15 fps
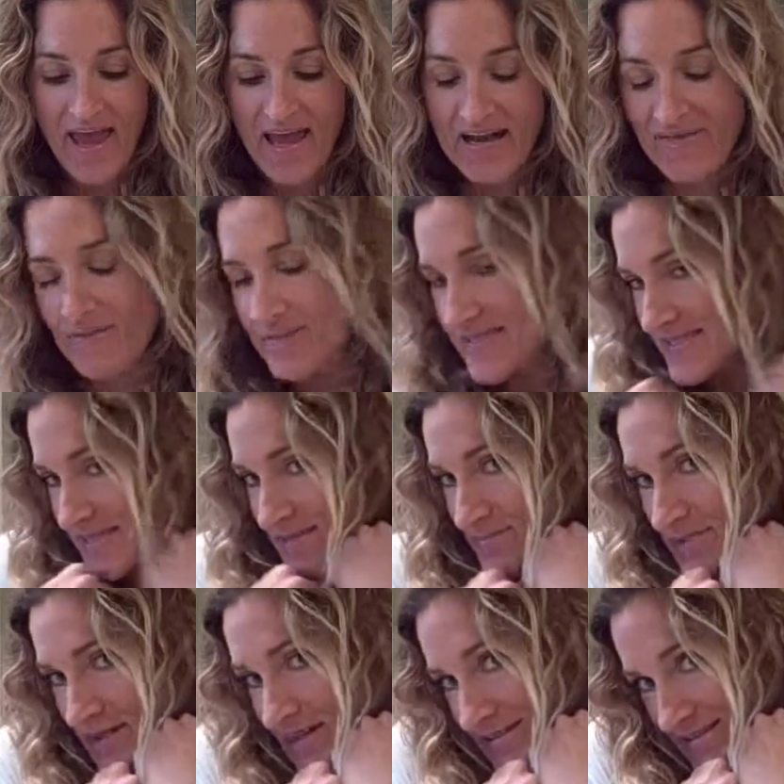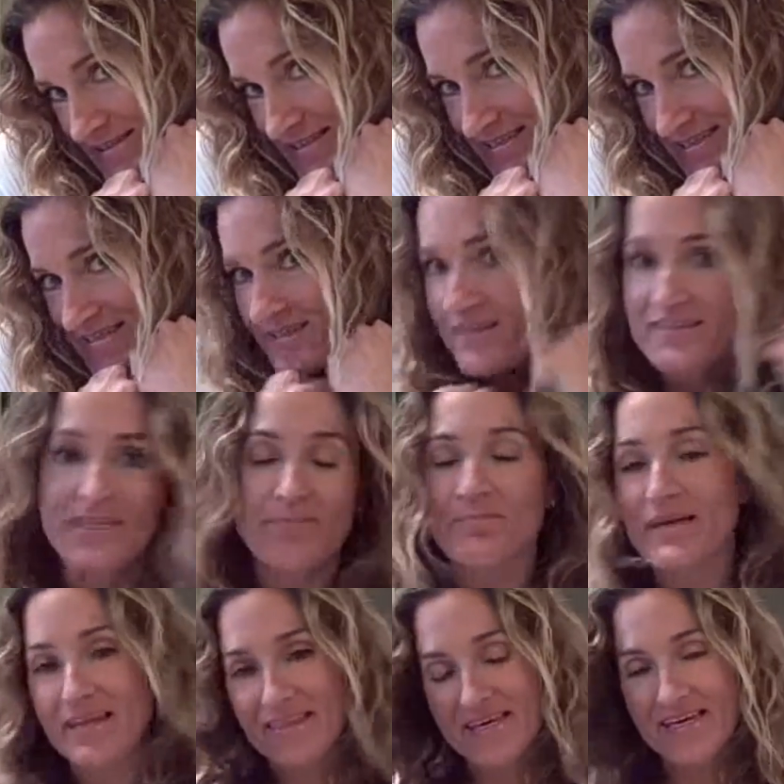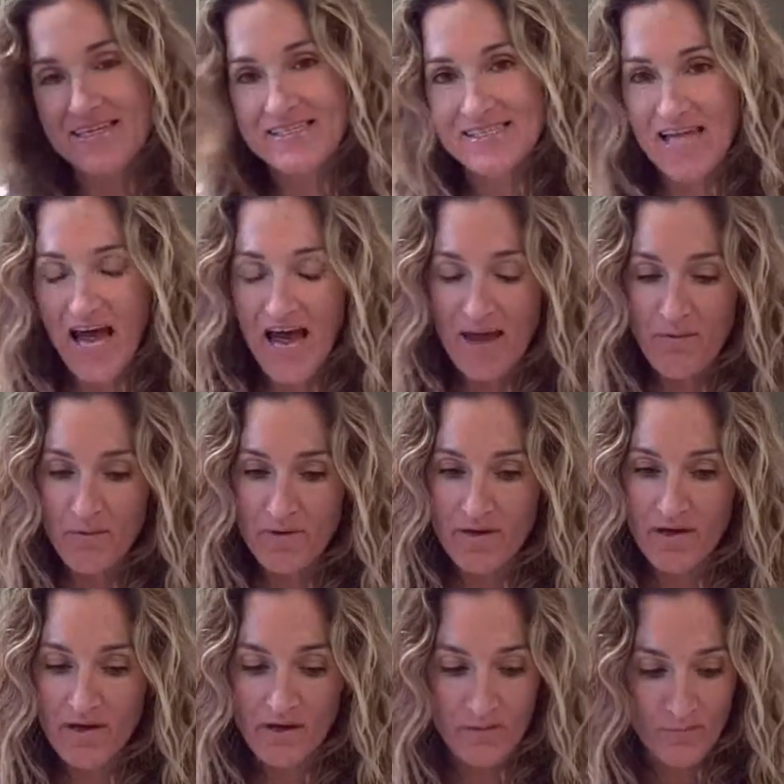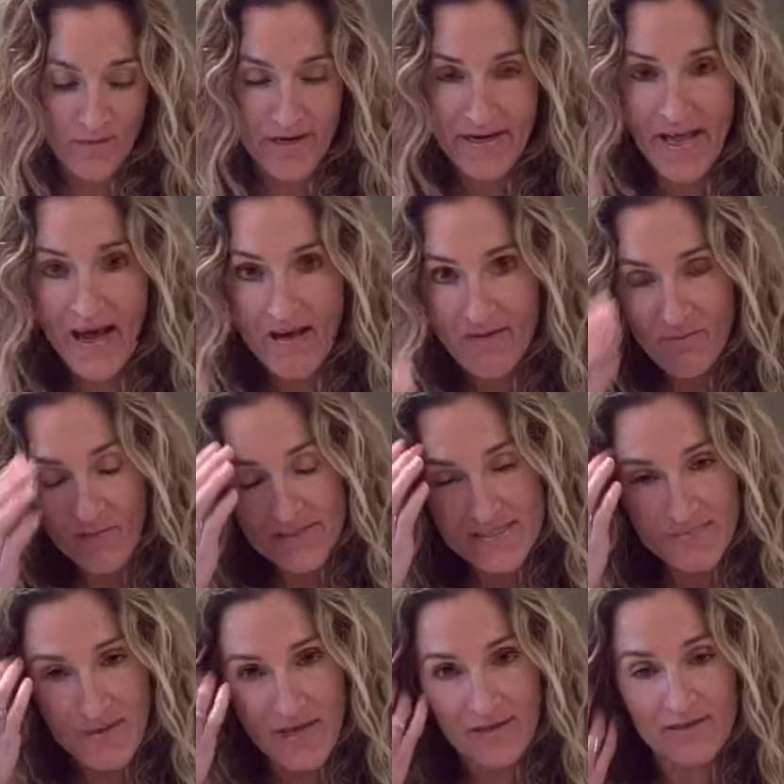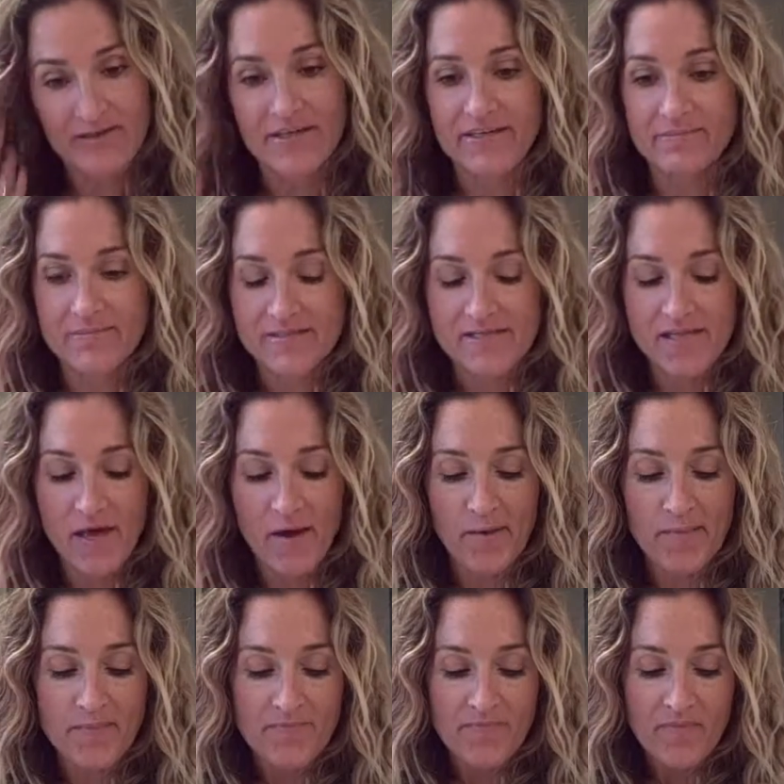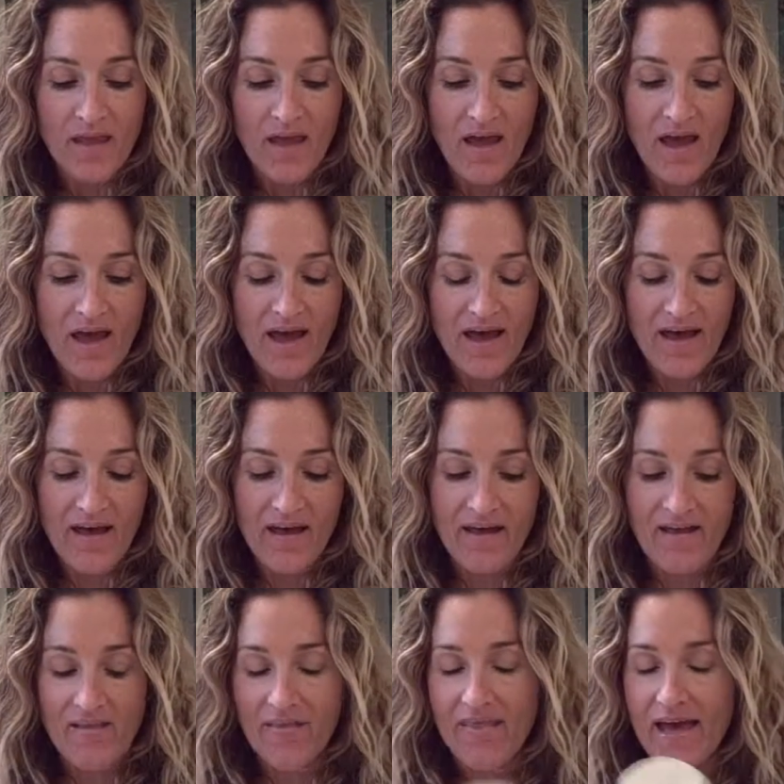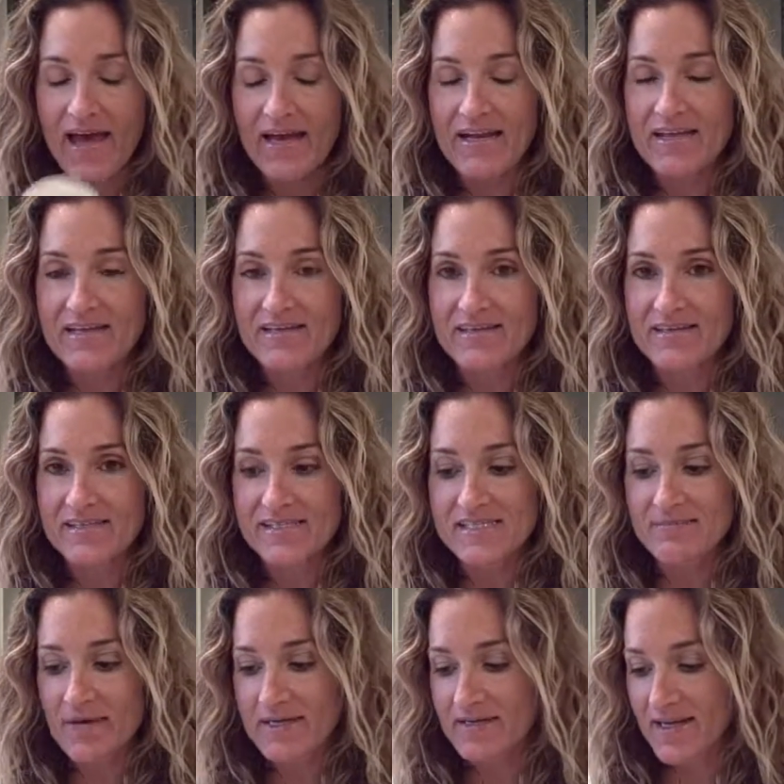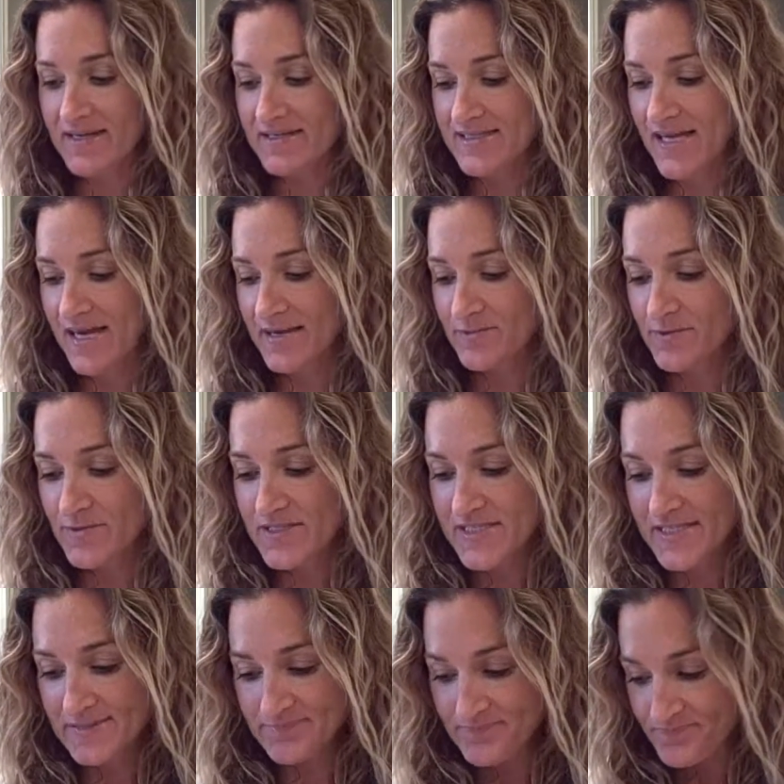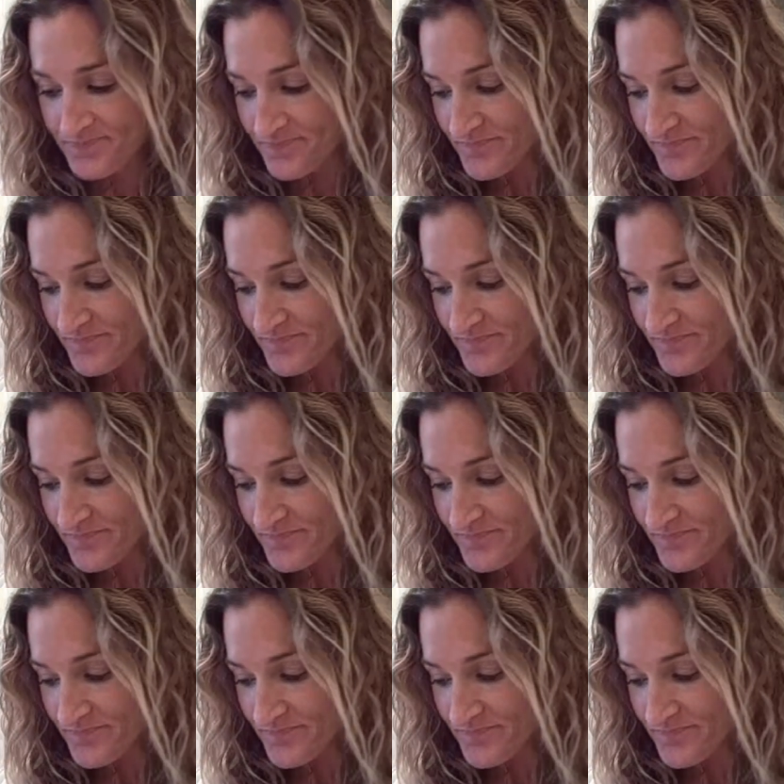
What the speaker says: And if I'm sleeping all like snuggled up like this, I will break out with some hand cream. So that is my nighttime routine.